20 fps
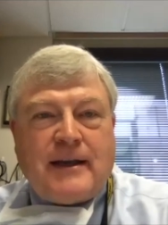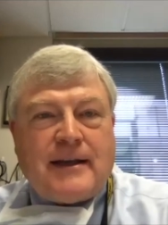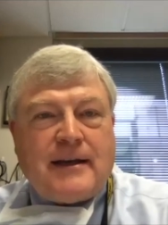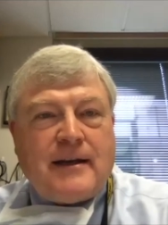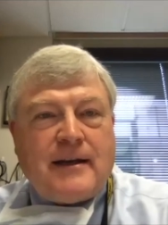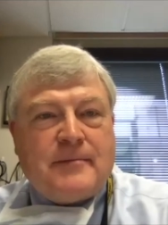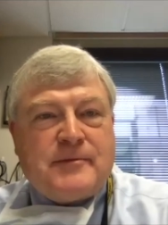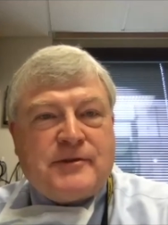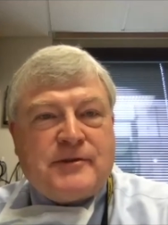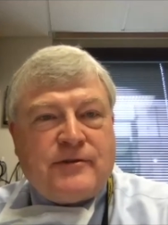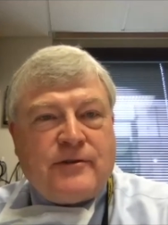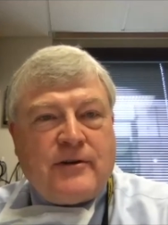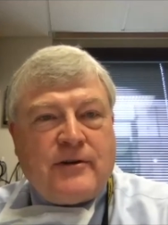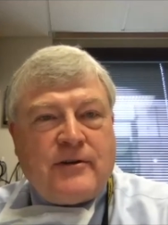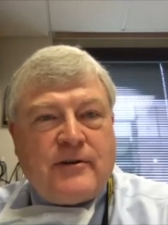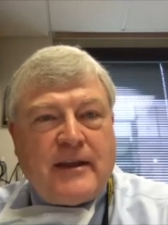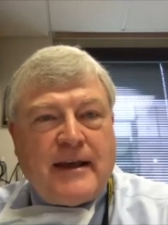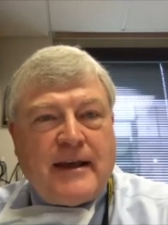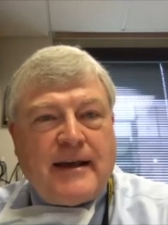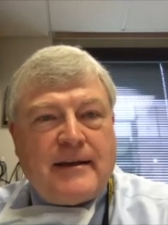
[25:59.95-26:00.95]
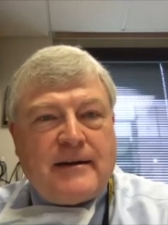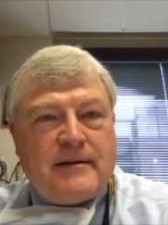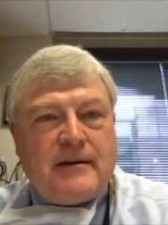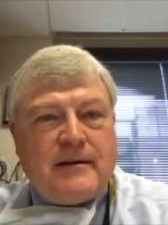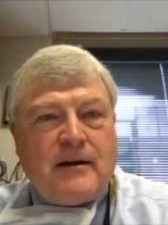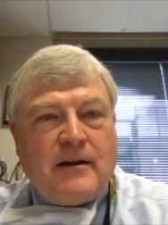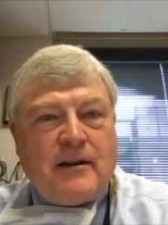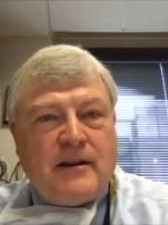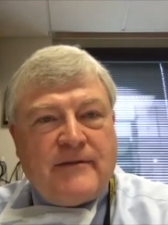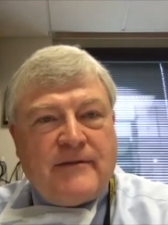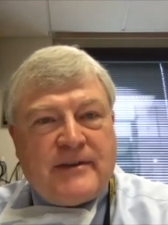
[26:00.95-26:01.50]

And I'm sure that all of